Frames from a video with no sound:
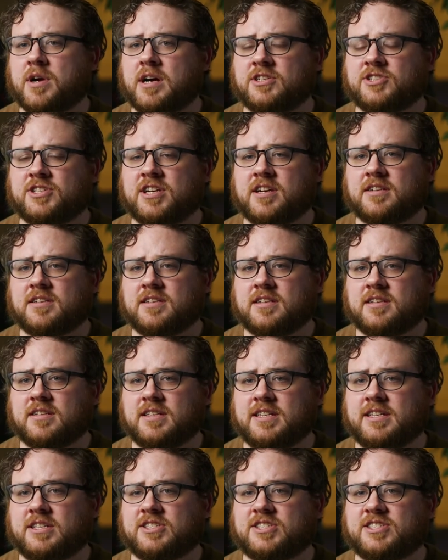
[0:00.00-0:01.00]
project and
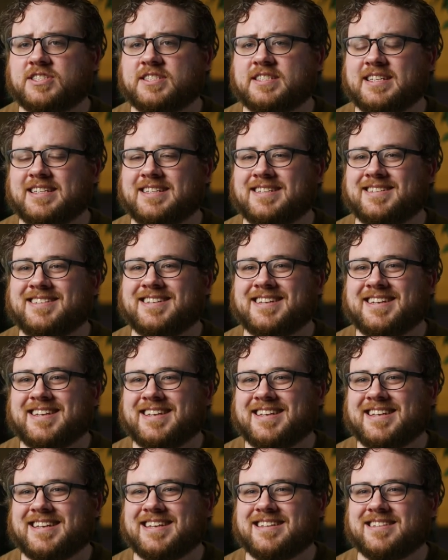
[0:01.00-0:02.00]
each scene
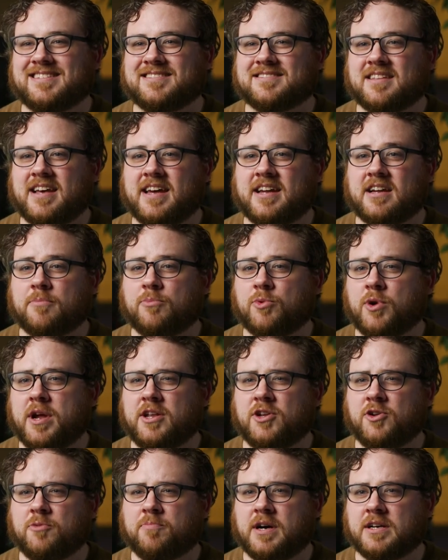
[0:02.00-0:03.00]
is like a
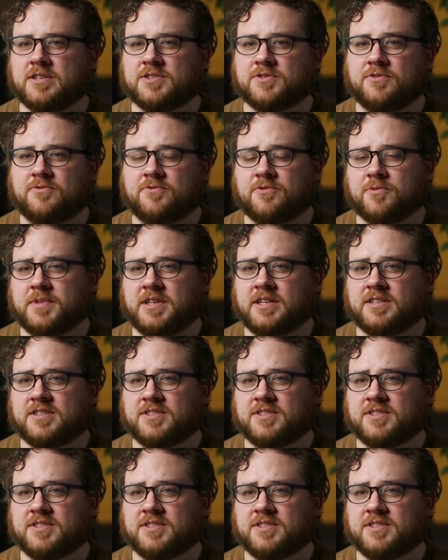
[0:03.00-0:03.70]
brand new puzzle for me